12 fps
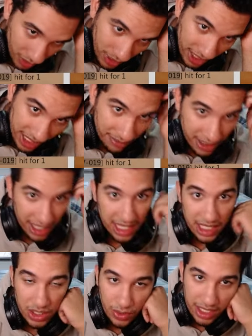I want to keep the
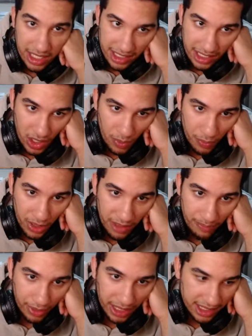ISO in case that the
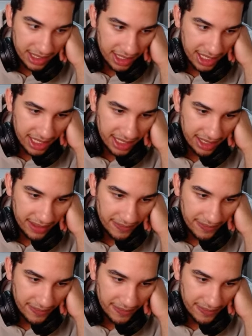opponent plays like